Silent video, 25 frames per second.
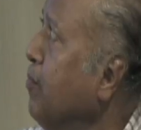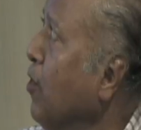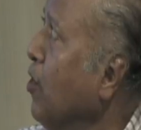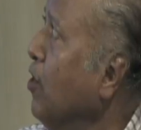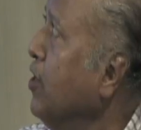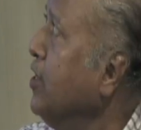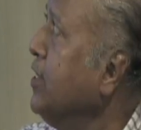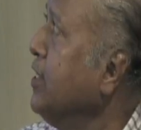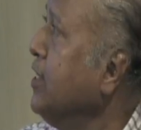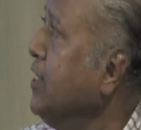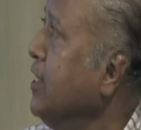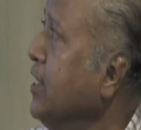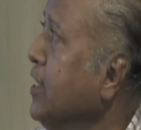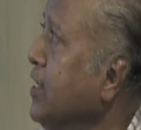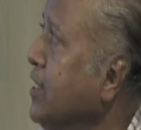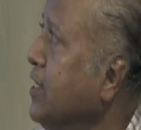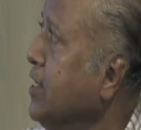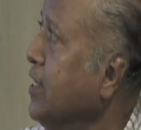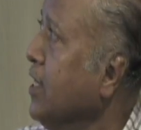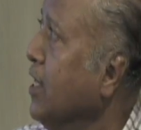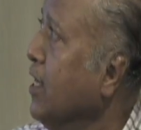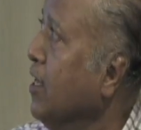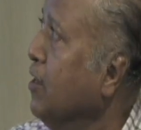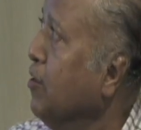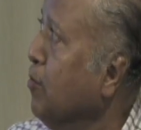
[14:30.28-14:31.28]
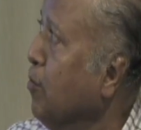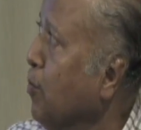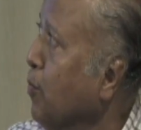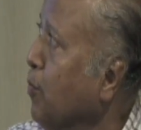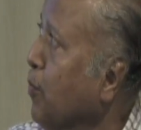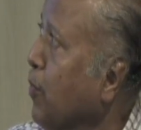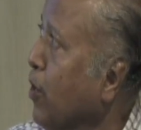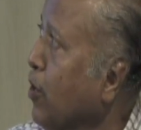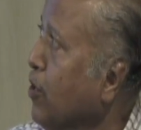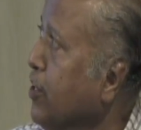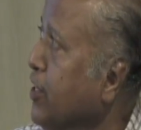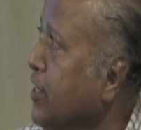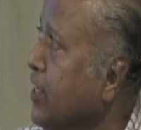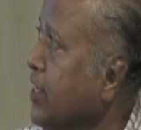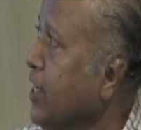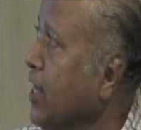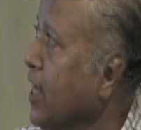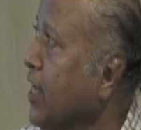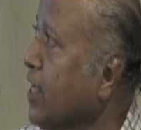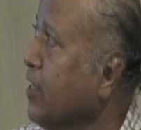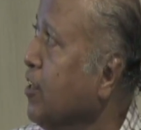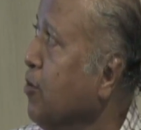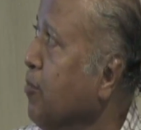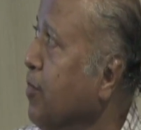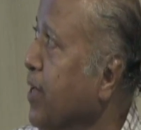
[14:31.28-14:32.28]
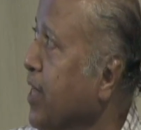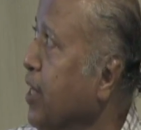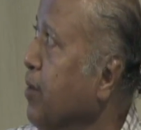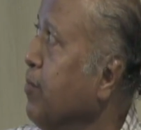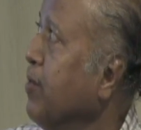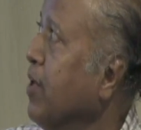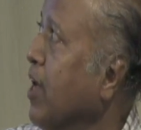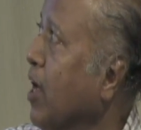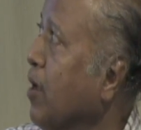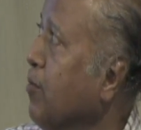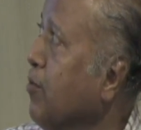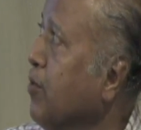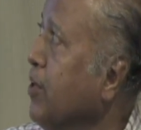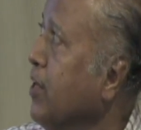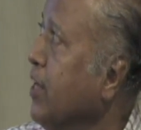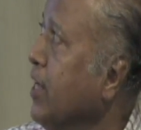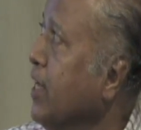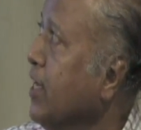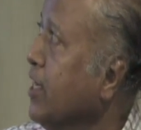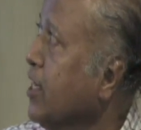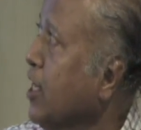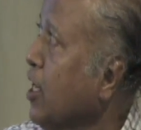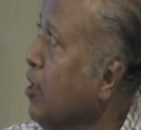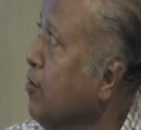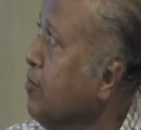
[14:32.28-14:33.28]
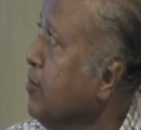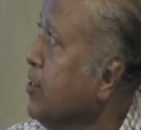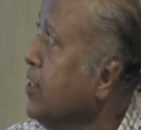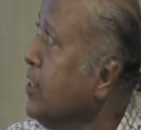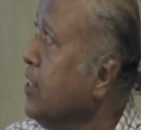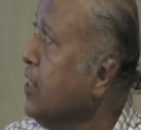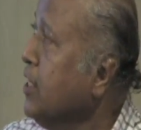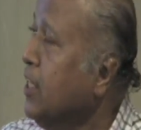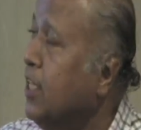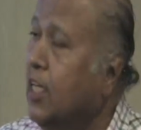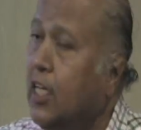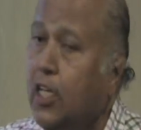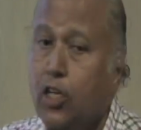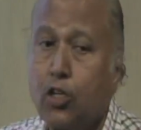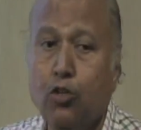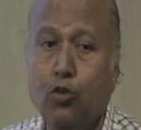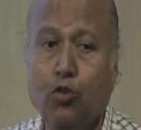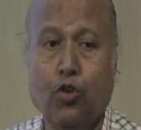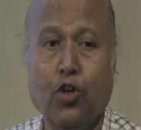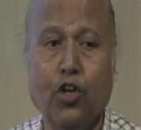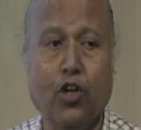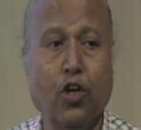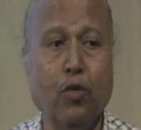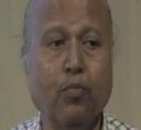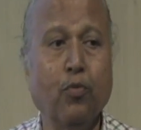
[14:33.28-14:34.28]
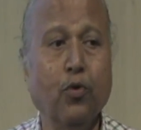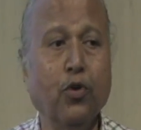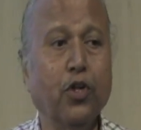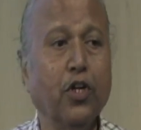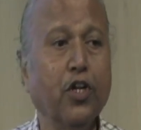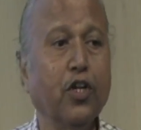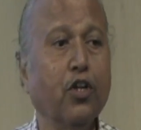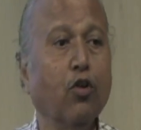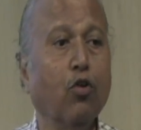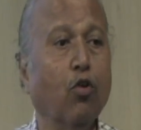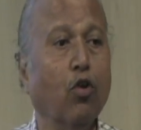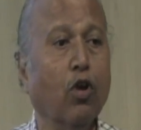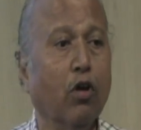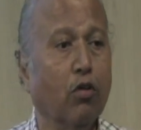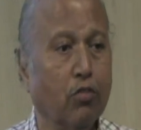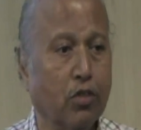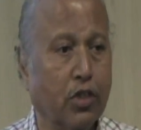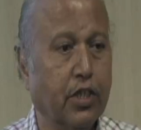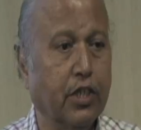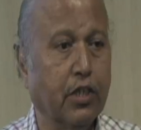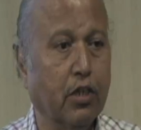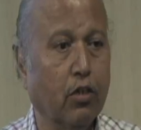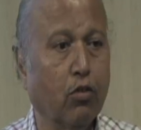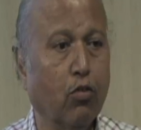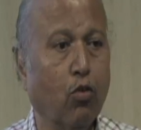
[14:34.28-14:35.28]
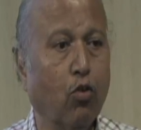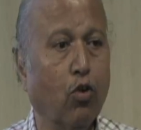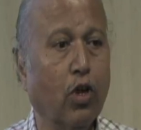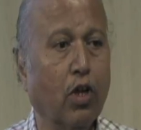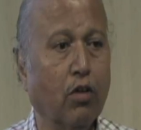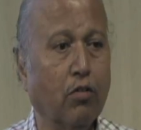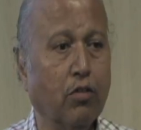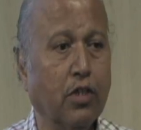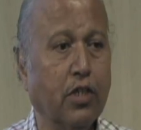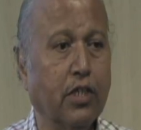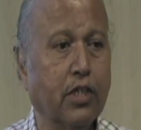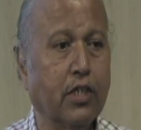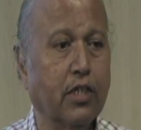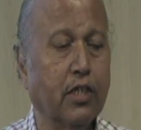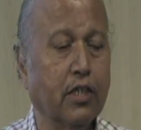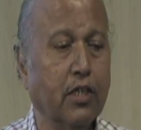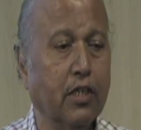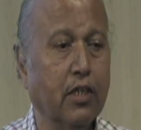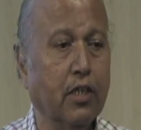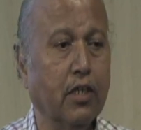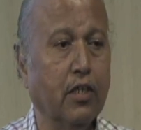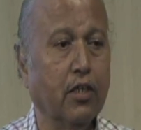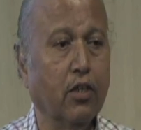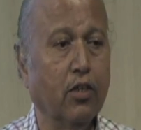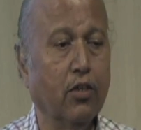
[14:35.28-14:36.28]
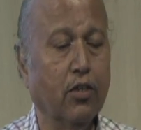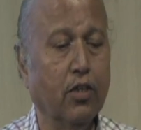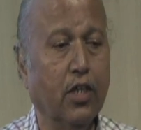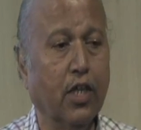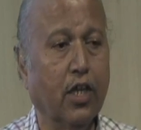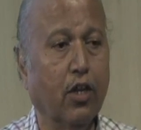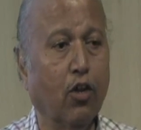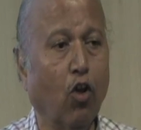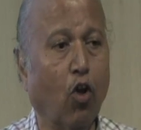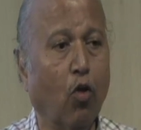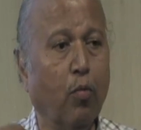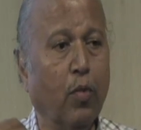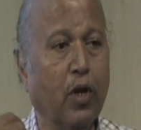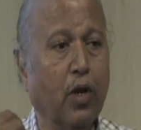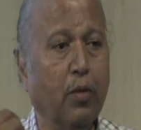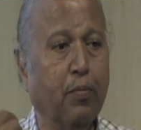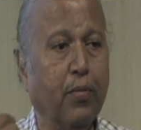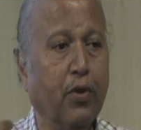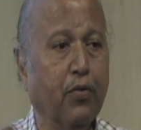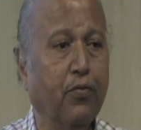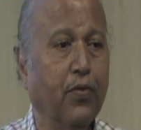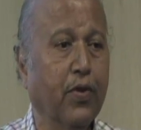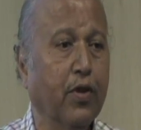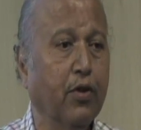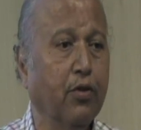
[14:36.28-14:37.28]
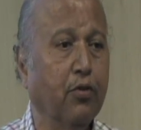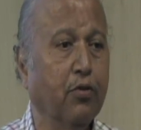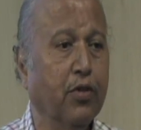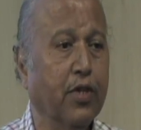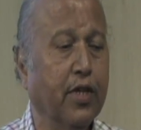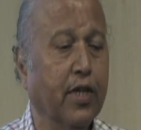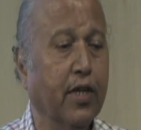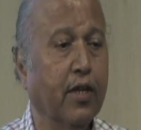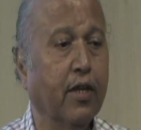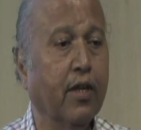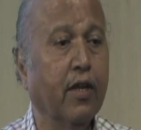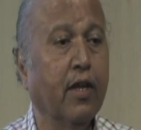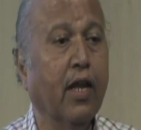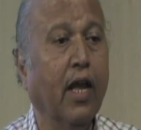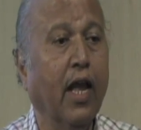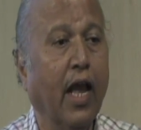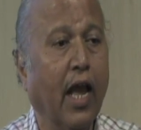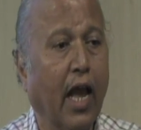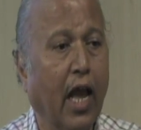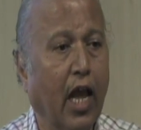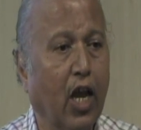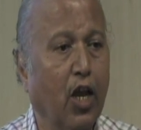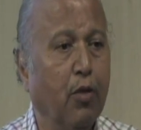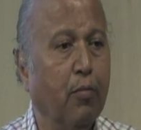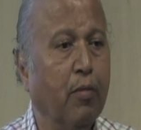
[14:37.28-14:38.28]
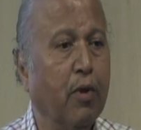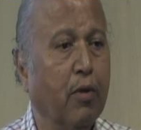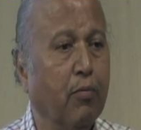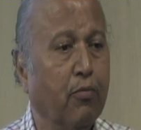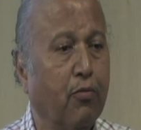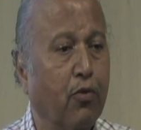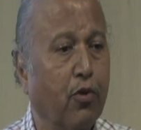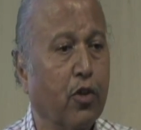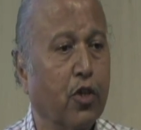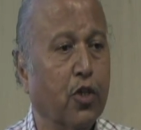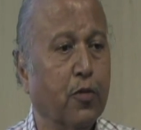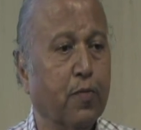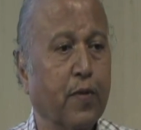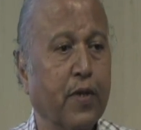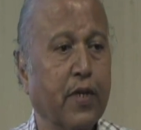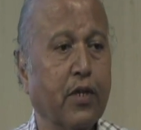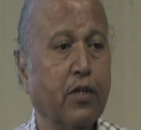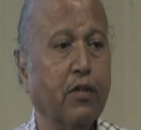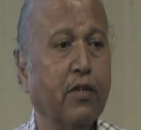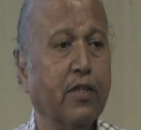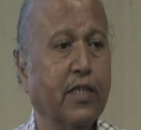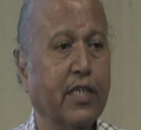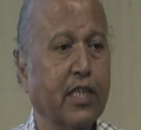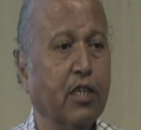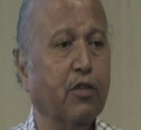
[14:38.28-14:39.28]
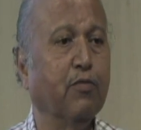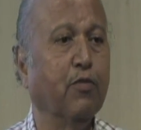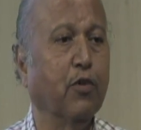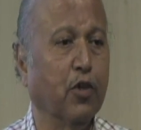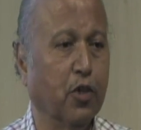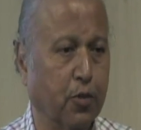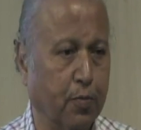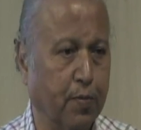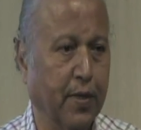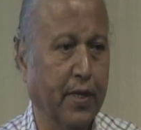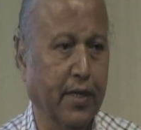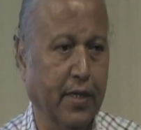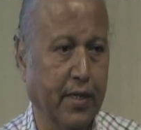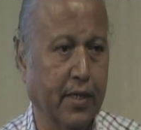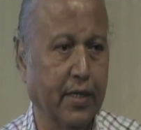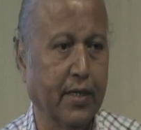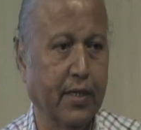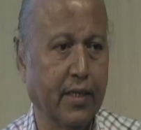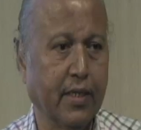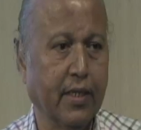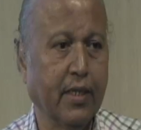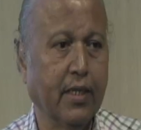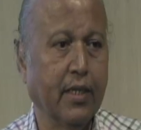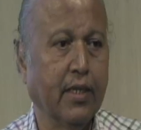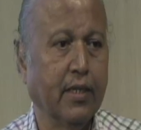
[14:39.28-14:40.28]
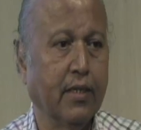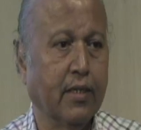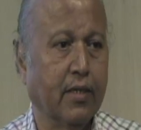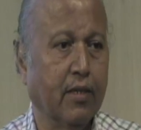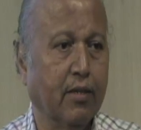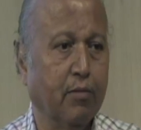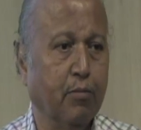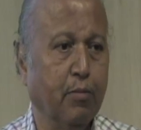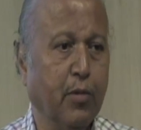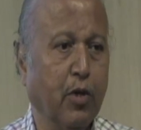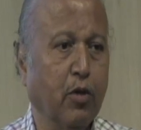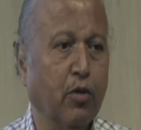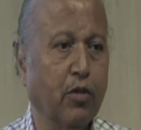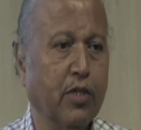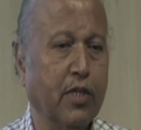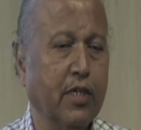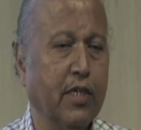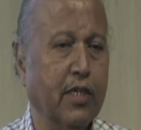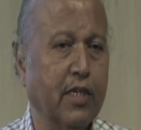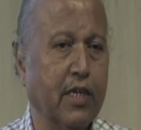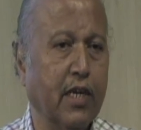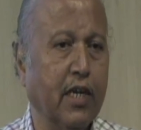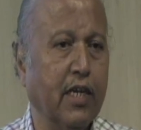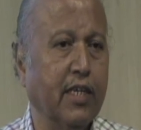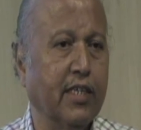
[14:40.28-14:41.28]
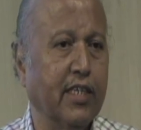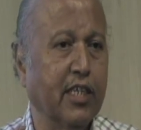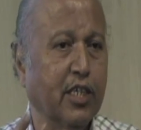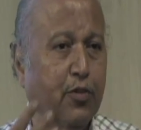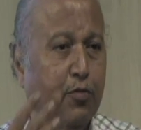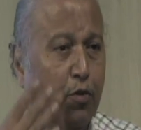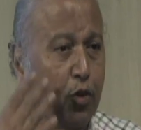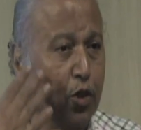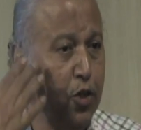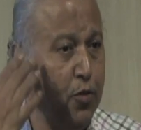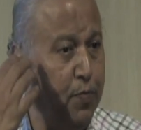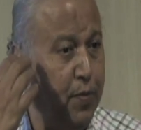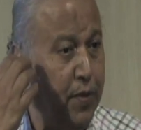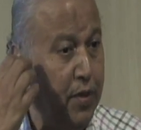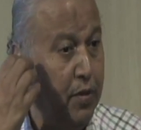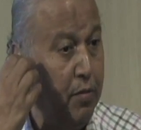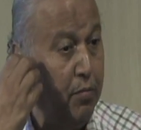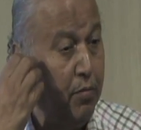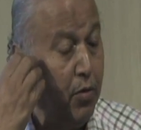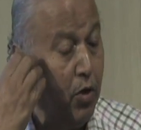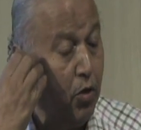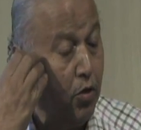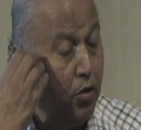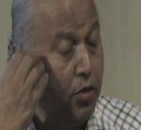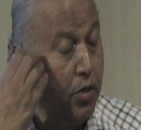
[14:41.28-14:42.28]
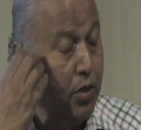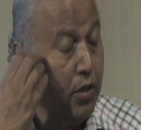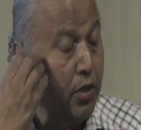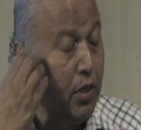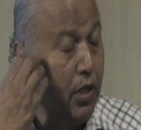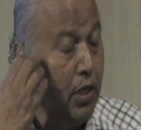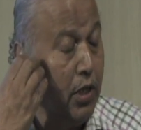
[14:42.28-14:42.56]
poisonous poison, like the barium carbonate that comes, you cannot put it in godowns. In godowns, they normally prefer using aluminum phosphate or zinc phosphate, because this releases phosphine, because